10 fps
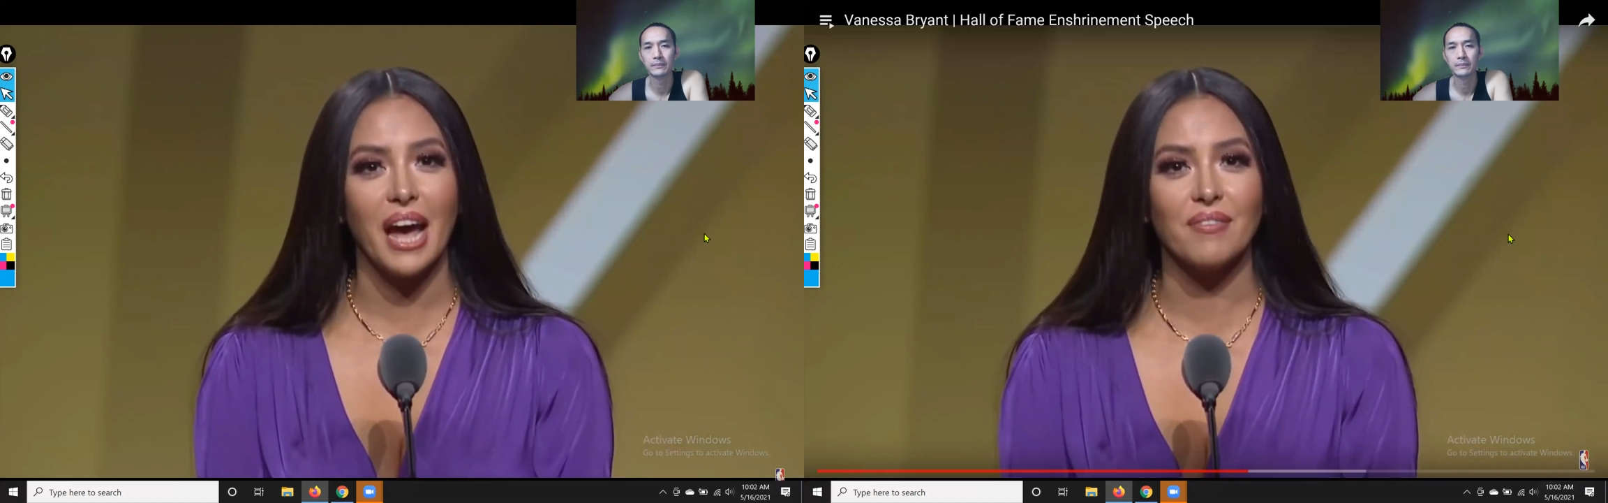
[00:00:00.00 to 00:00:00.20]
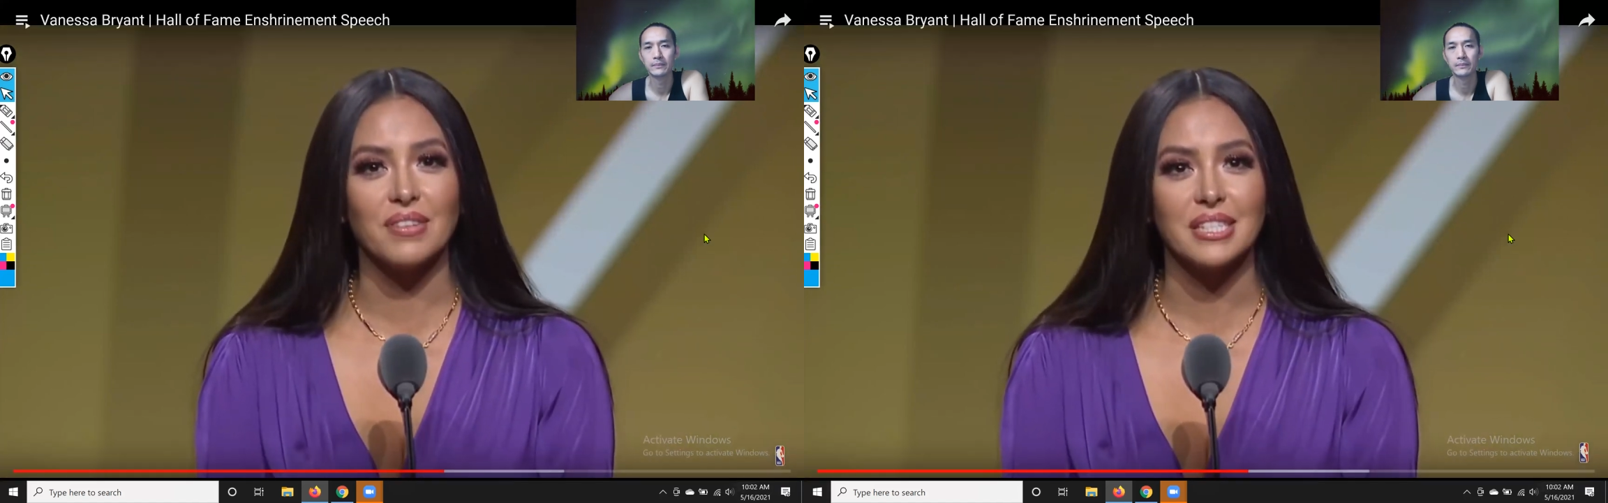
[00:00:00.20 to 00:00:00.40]

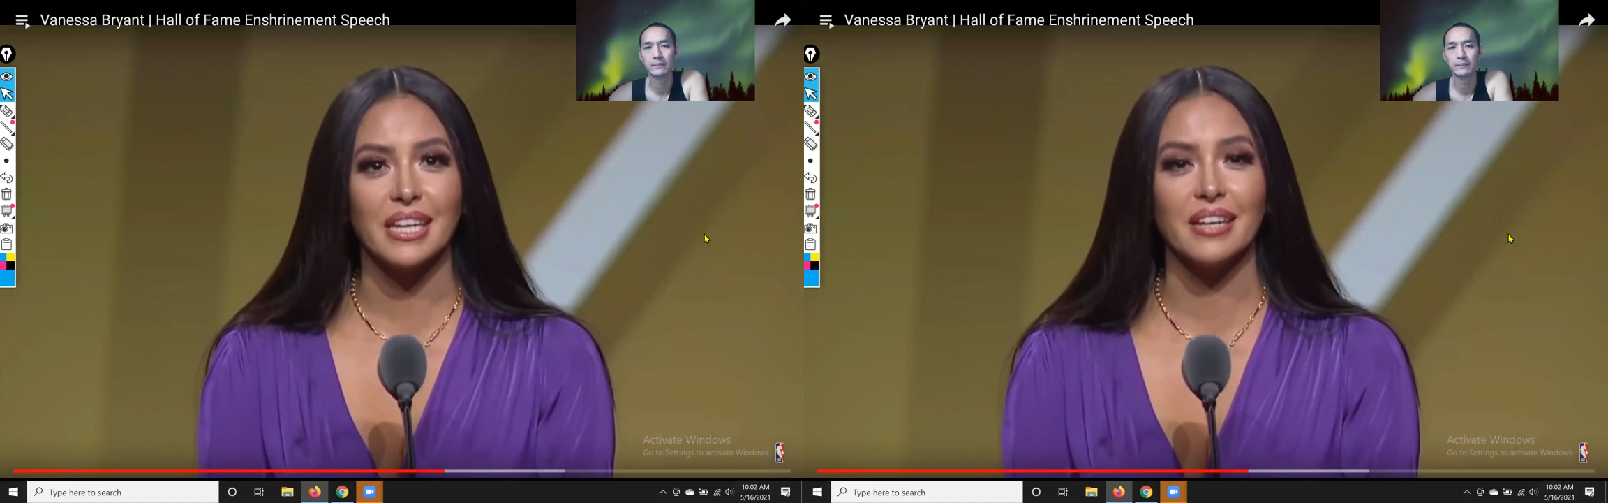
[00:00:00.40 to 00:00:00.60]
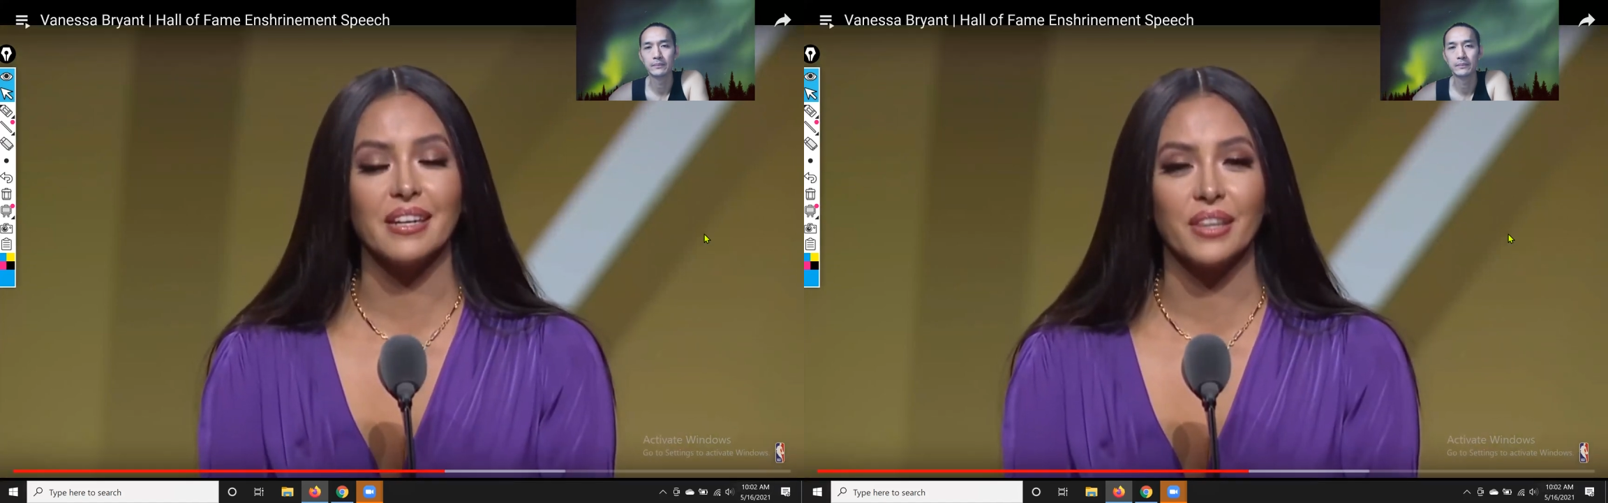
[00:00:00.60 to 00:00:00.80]
have a
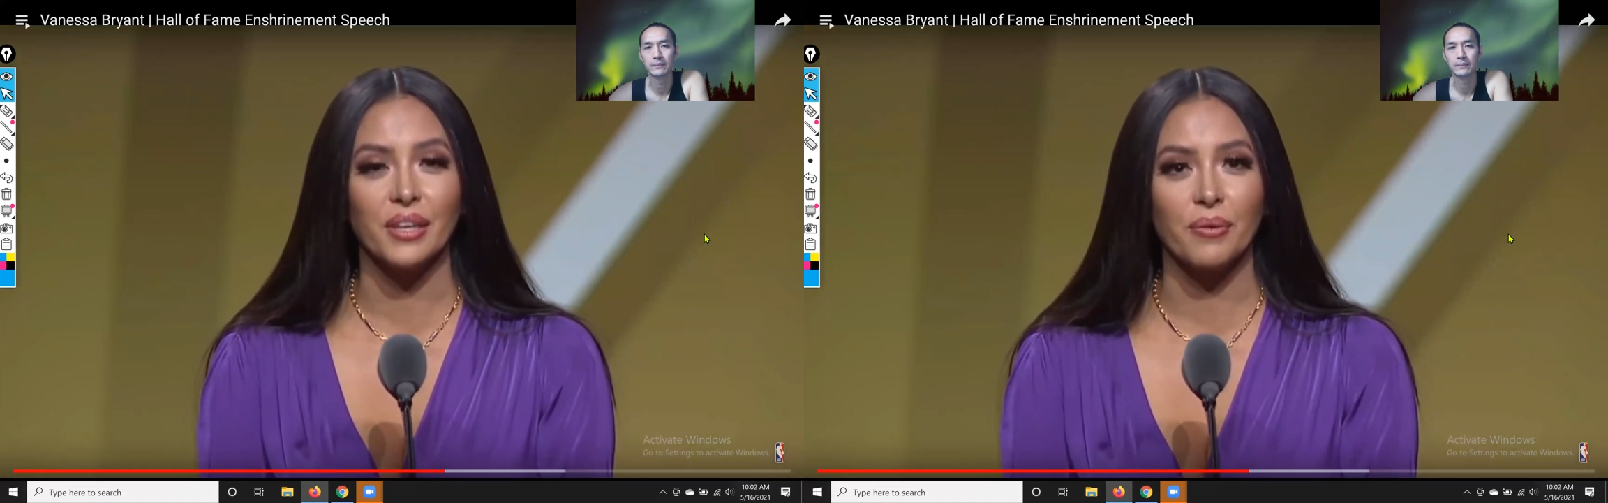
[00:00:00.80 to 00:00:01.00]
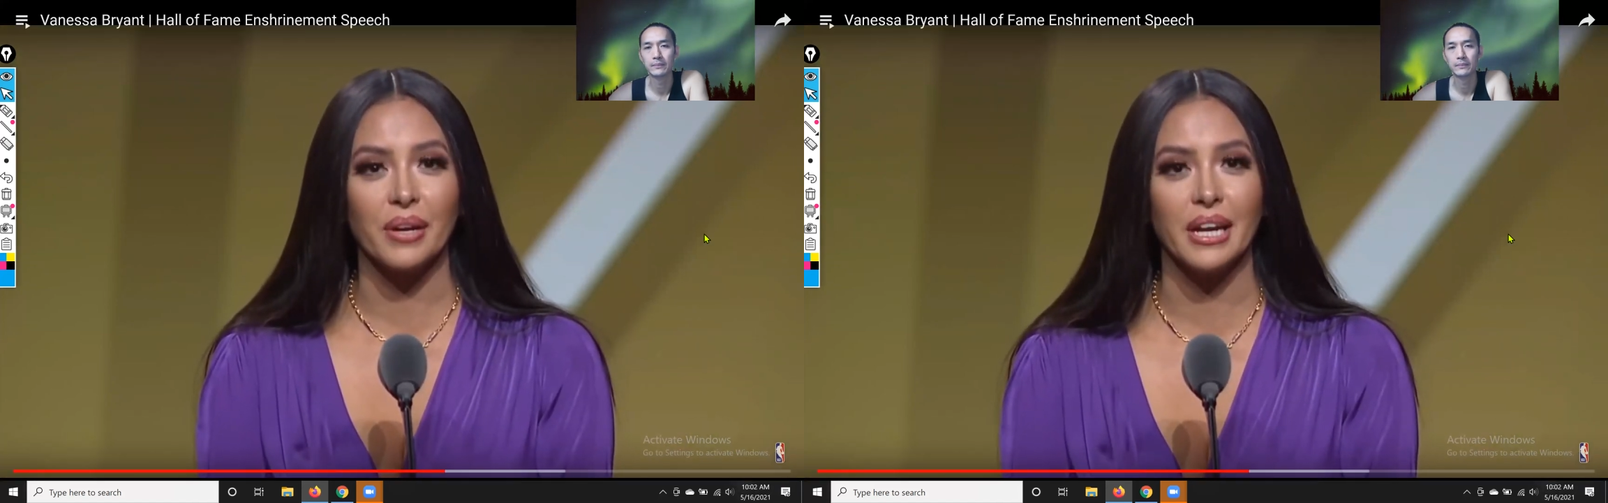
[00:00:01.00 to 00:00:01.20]
seat in the
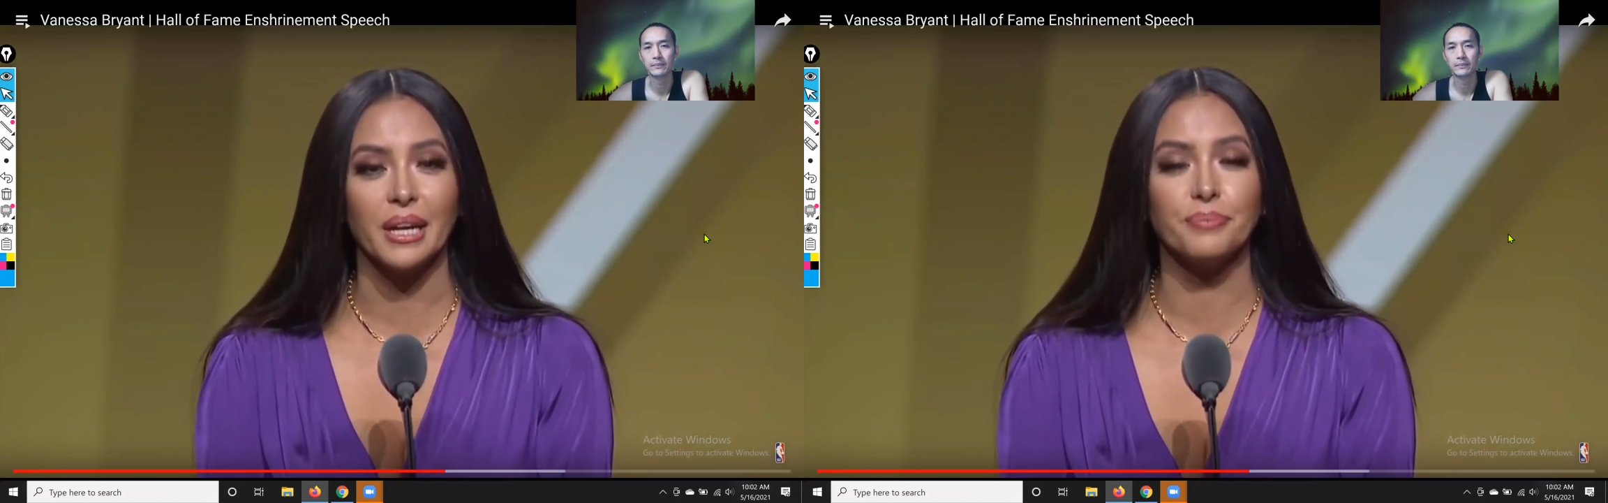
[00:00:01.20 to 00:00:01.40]
arena.